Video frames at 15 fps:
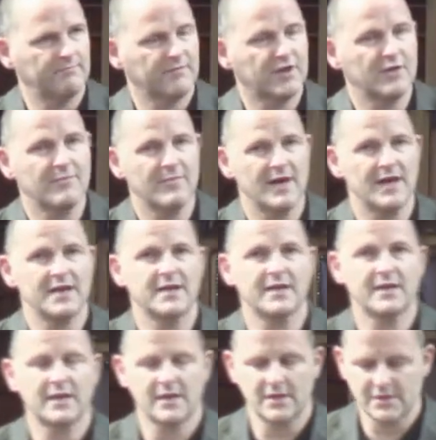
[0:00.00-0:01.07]
command
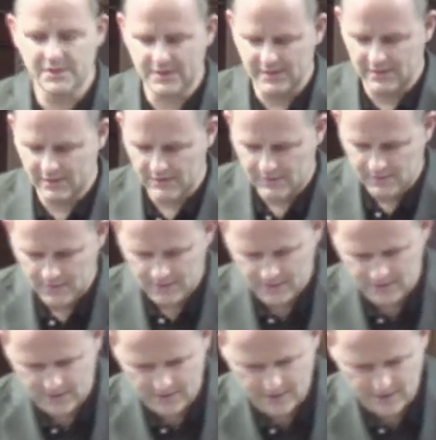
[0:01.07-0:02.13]
against
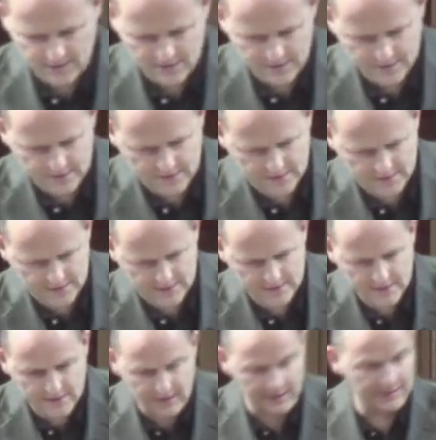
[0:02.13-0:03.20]

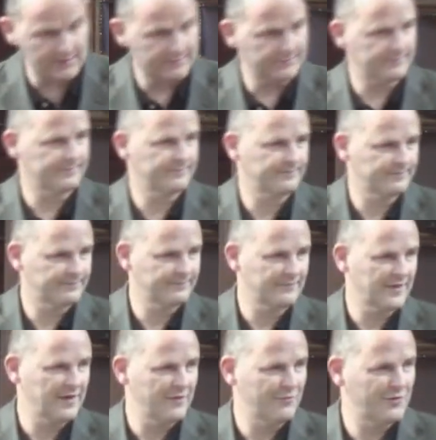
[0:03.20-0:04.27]
stealing,
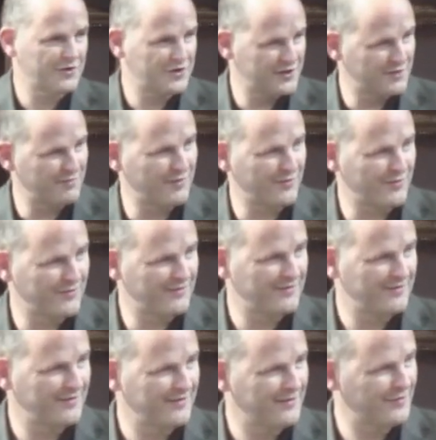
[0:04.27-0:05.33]
which is about
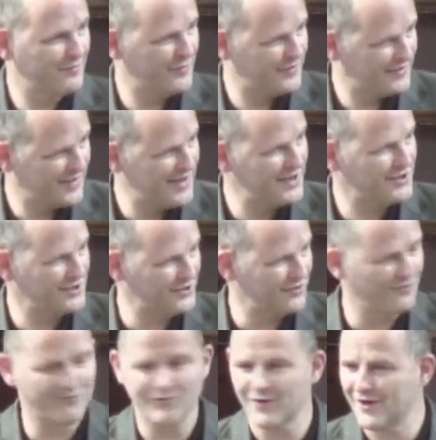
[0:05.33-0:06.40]
the protection
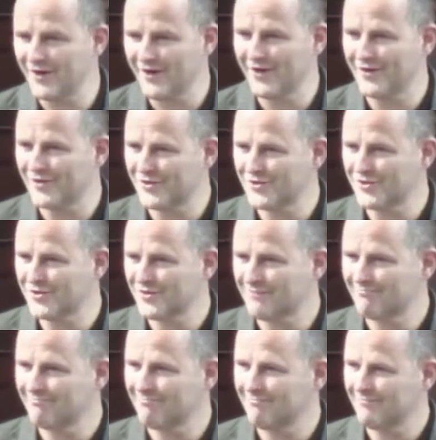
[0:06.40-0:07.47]
of one another's
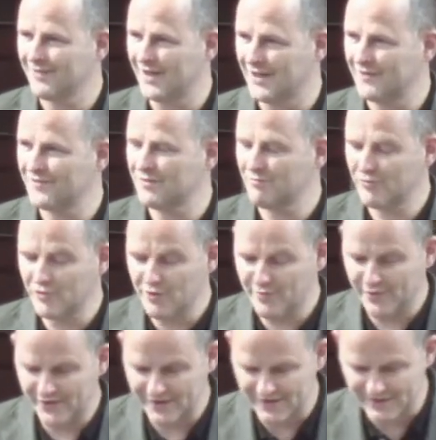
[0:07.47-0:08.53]
lives and
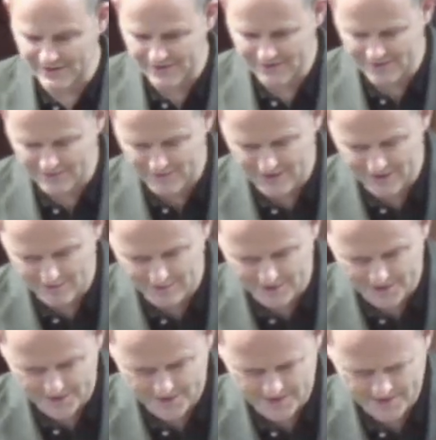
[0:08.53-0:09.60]
properties in many
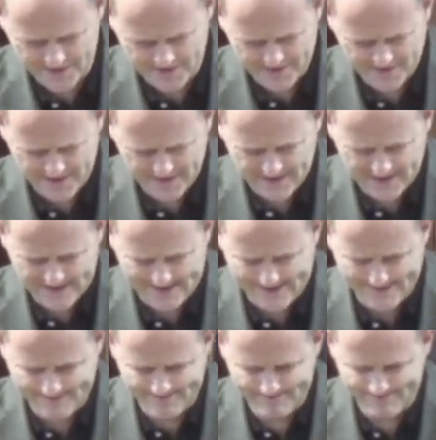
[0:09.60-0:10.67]
ways.
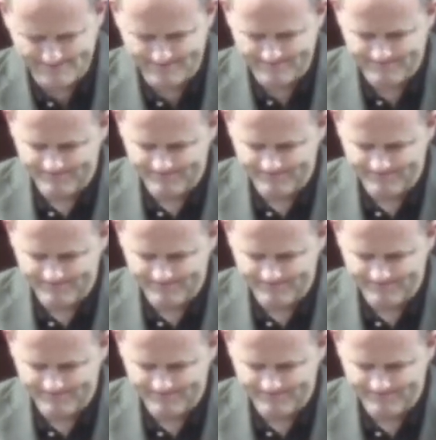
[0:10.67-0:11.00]
Within